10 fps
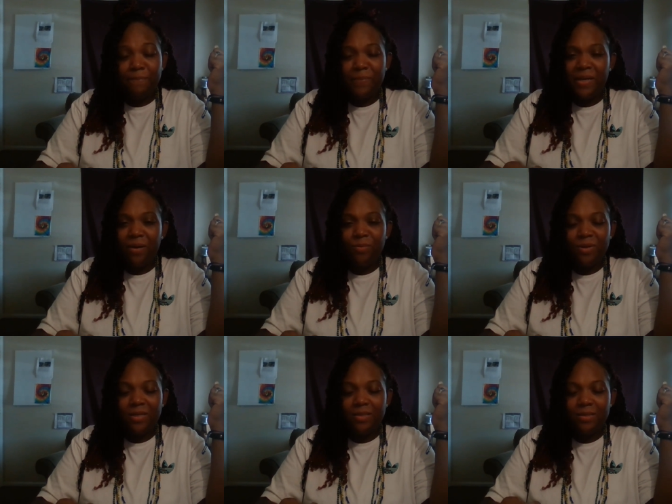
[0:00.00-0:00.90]
But I
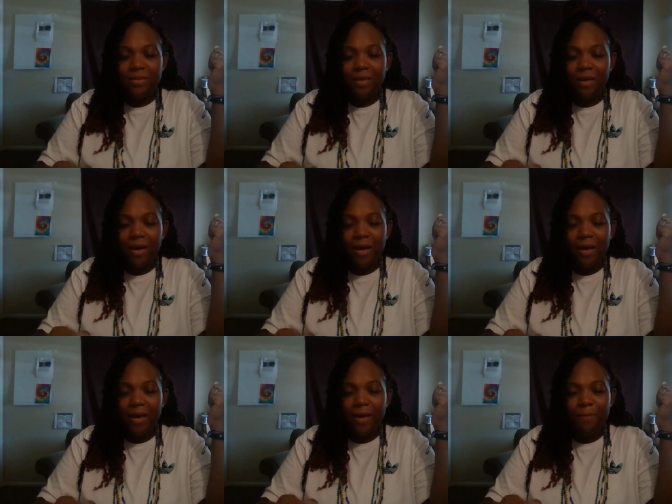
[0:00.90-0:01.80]
want to just say I
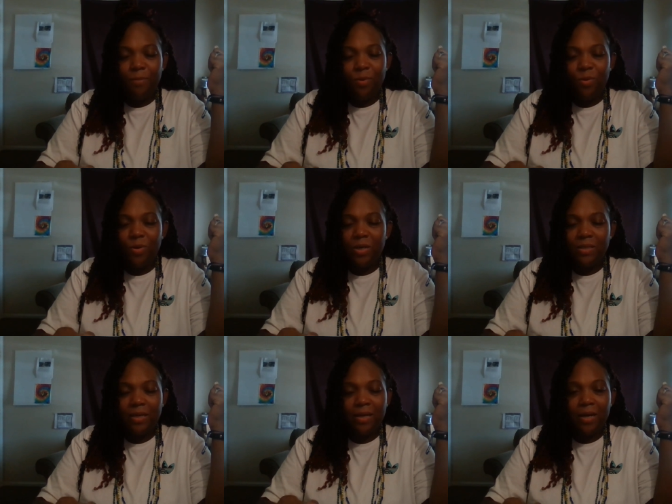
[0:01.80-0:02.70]
am more
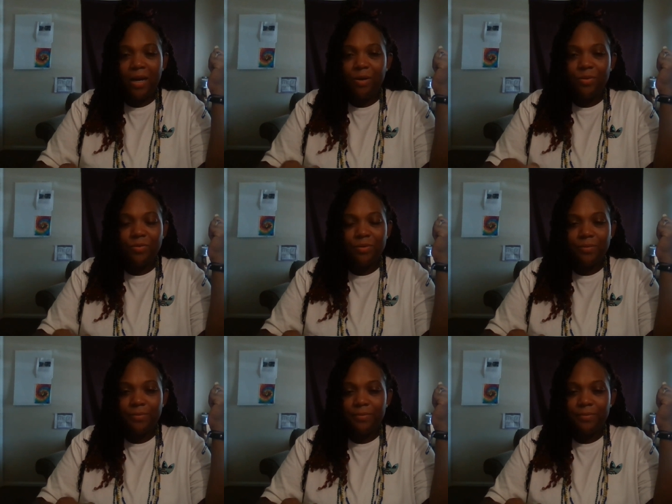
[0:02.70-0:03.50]
than a conqueror.